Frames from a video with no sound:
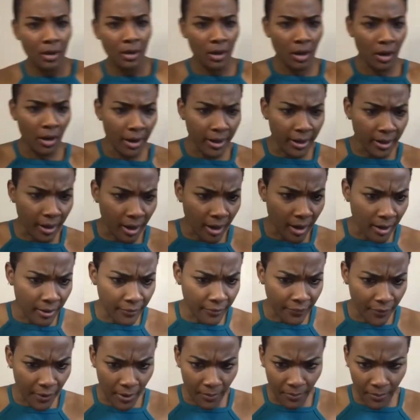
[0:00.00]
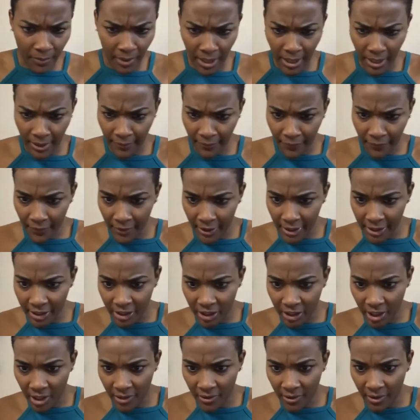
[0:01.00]
Where you going from the
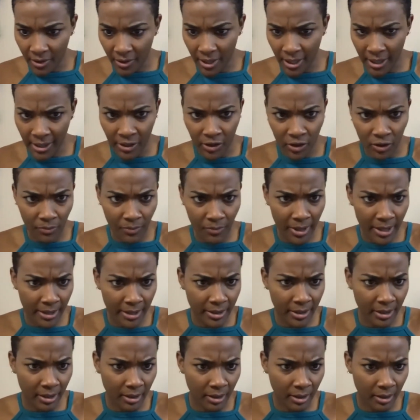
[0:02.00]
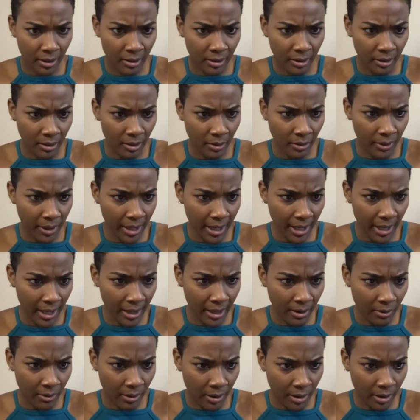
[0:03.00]
Frazier instrumental? What the hell are
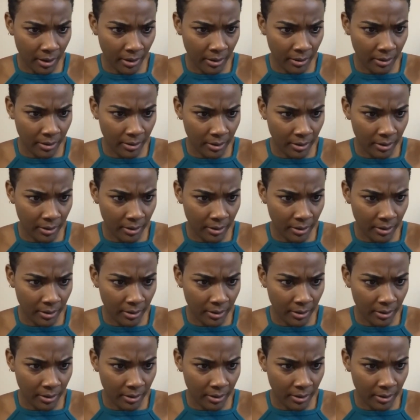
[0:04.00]
going?